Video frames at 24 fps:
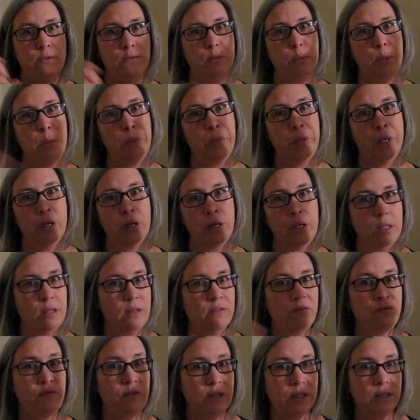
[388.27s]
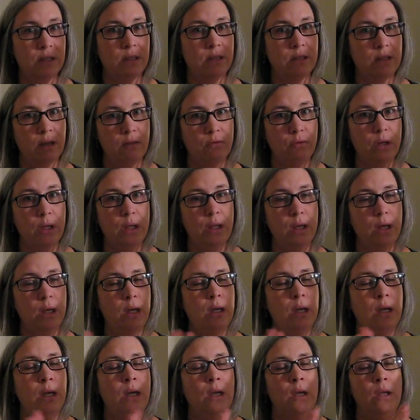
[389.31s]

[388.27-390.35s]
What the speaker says: from a berry that fixes everything.